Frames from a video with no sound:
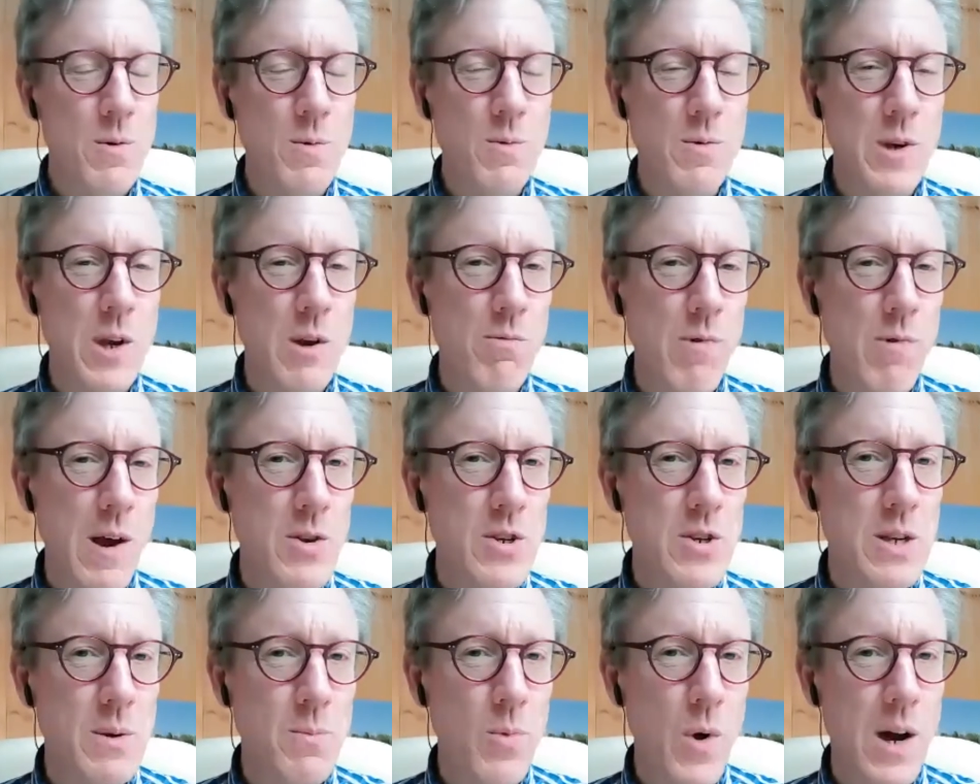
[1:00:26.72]
wrote
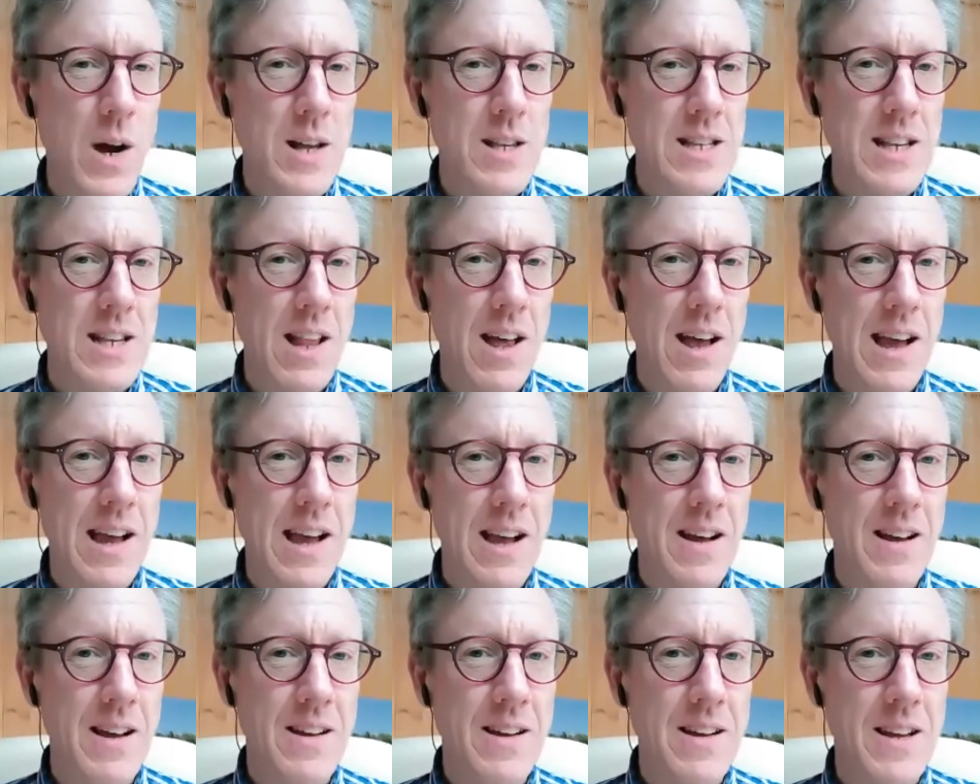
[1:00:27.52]
some words like,
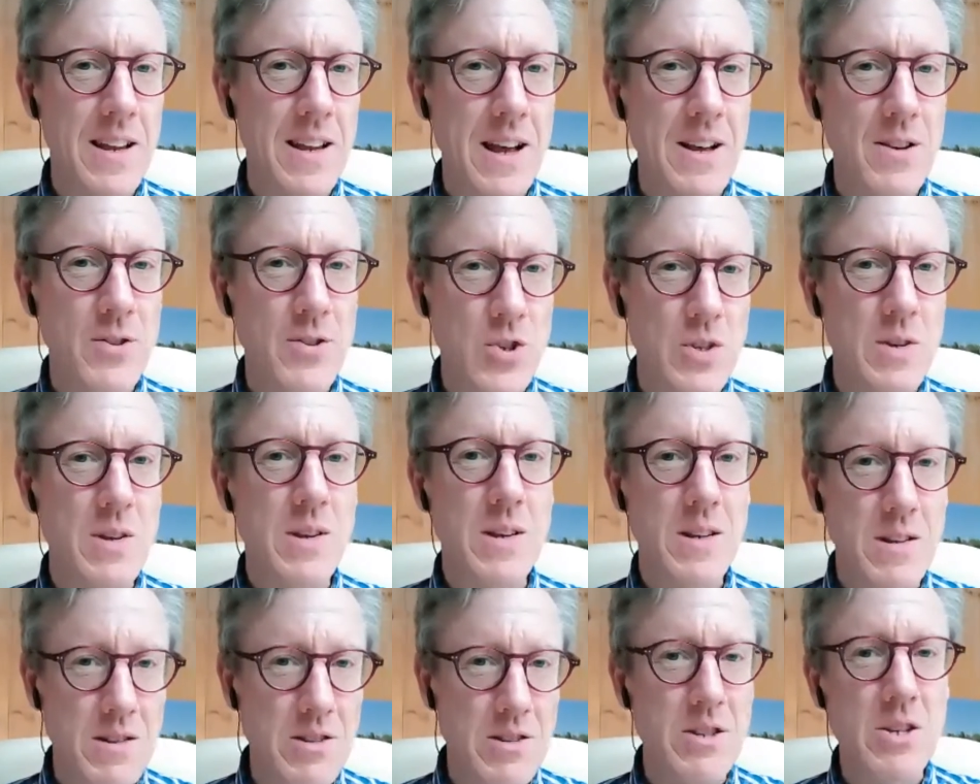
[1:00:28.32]

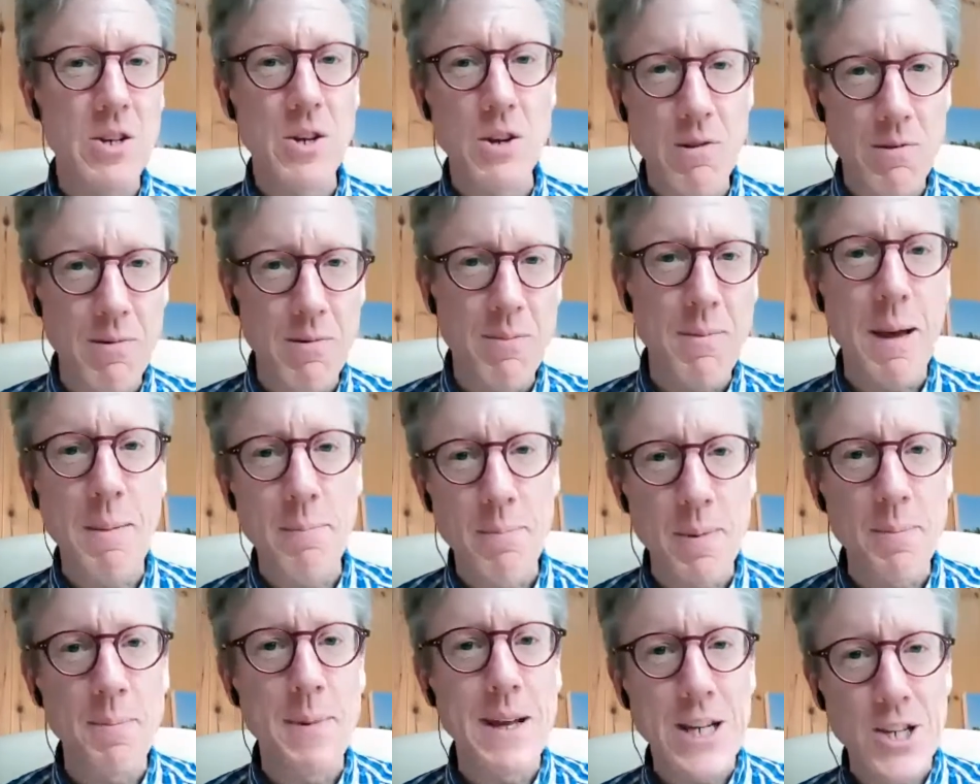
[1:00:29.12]
do you remember
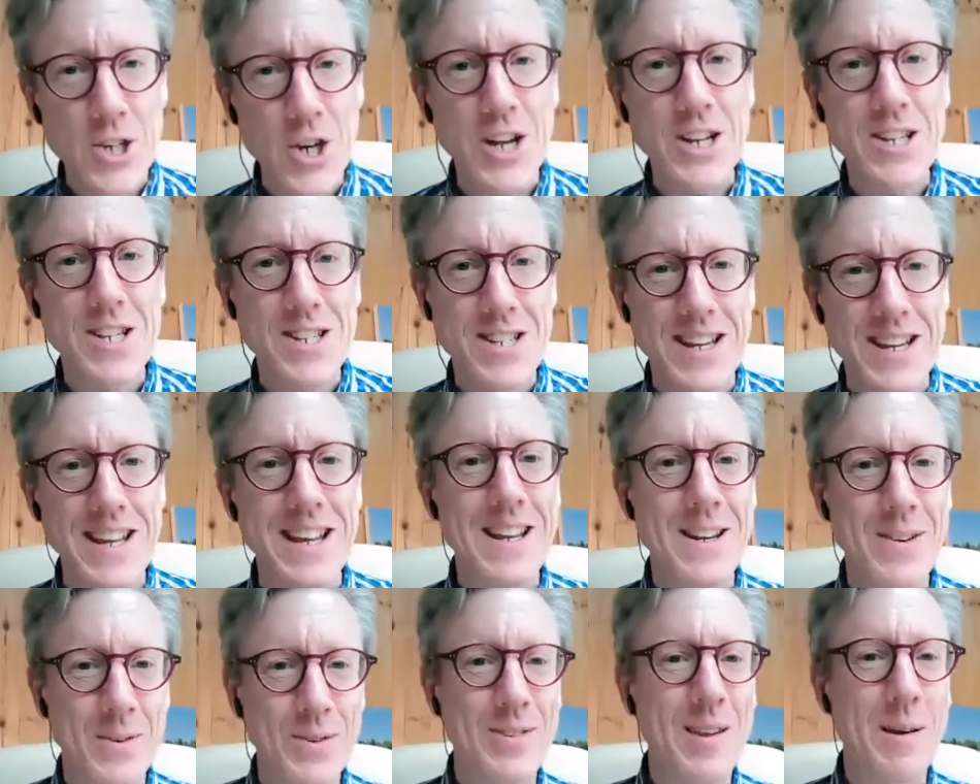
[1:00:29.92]
me, Justin,
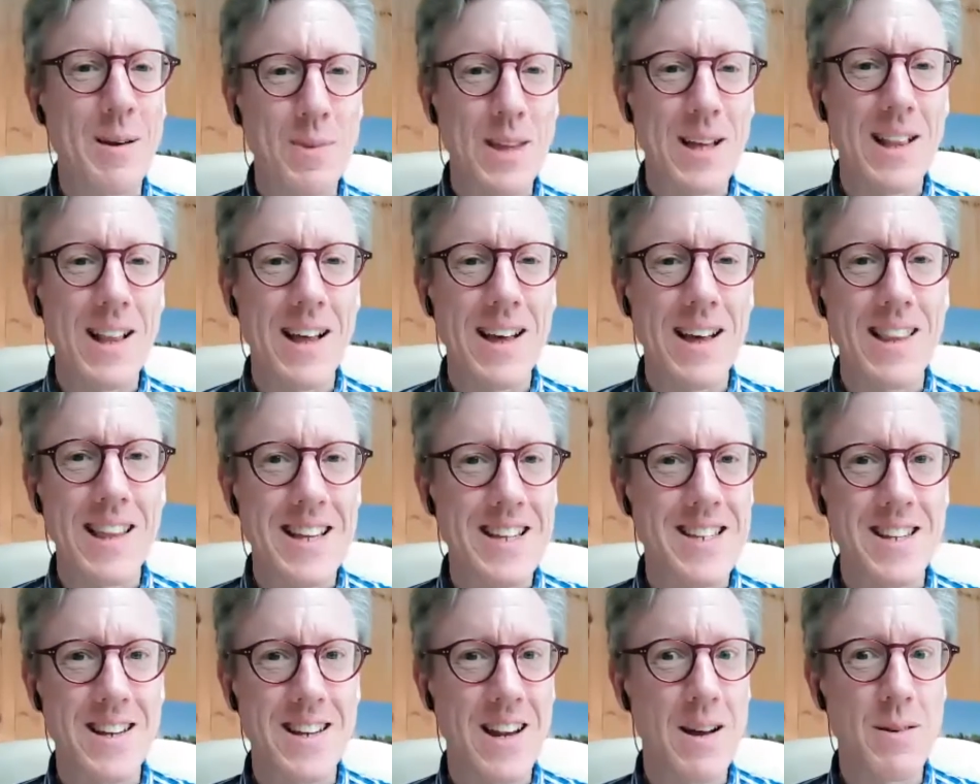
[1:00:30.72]
or something like this?
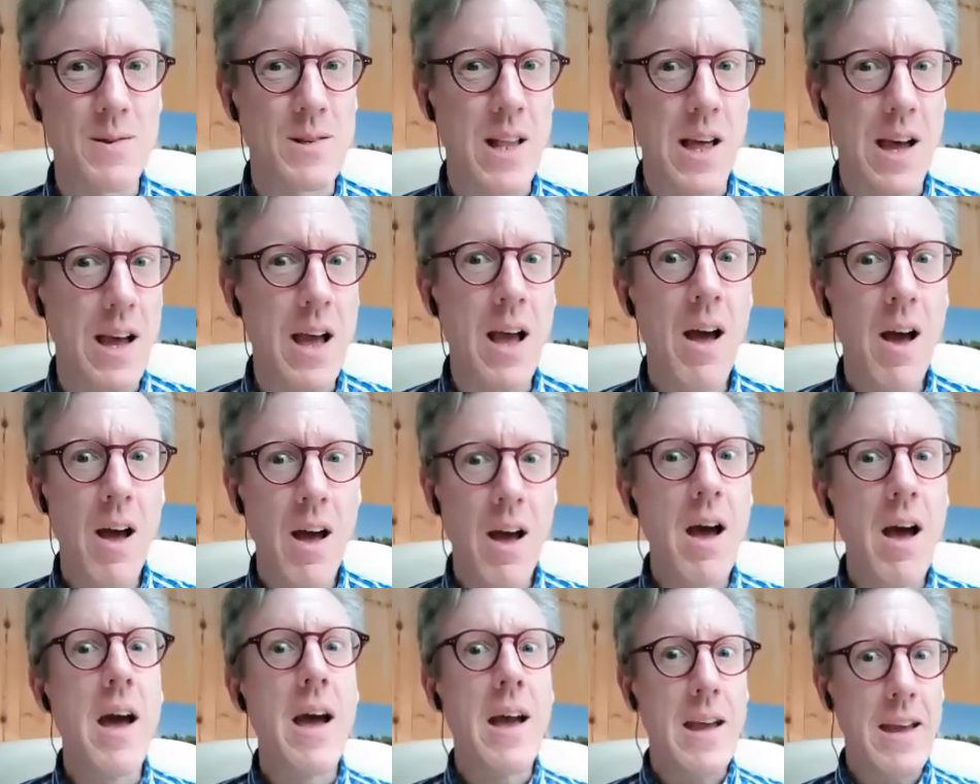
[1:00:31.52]
And I was like,
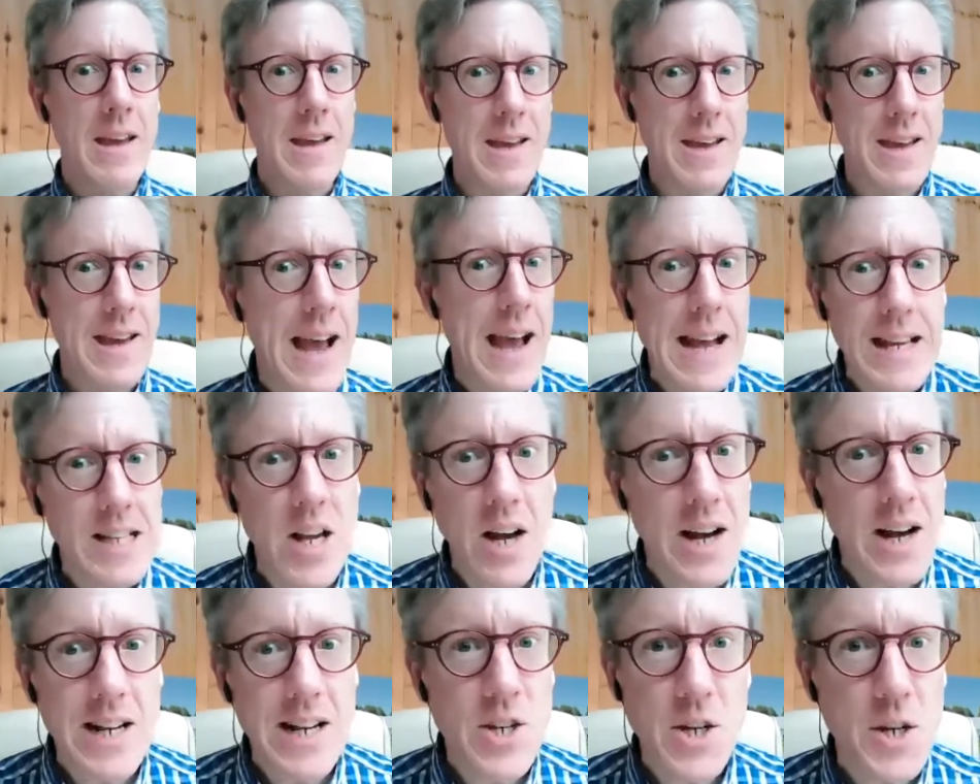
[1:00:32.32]
yes,
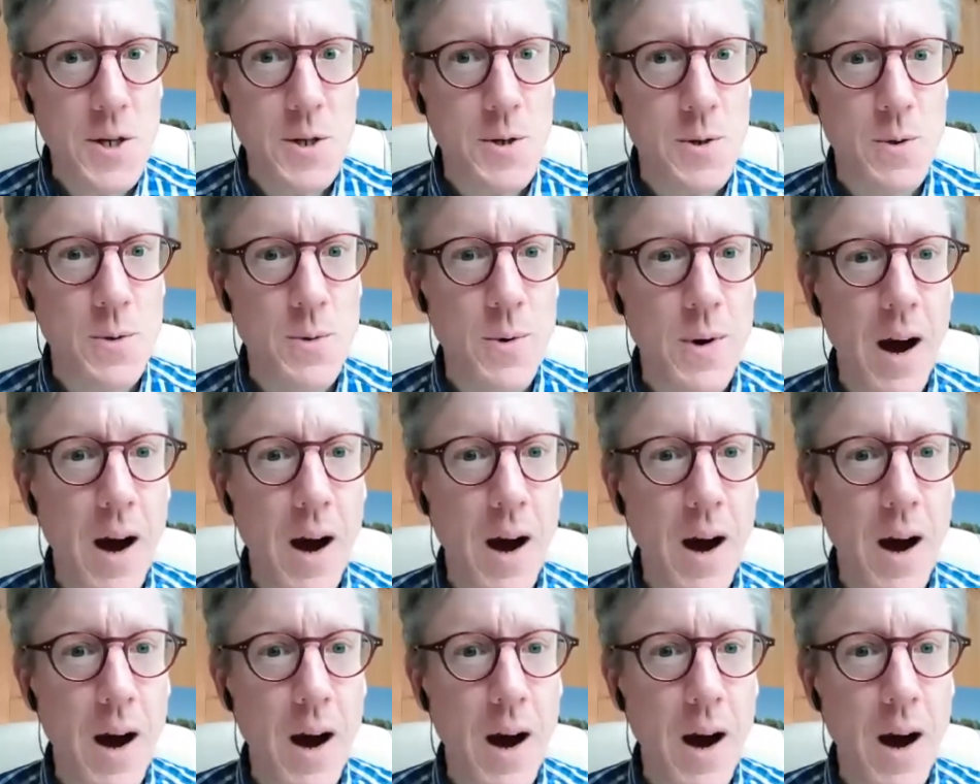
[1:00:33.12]
I do.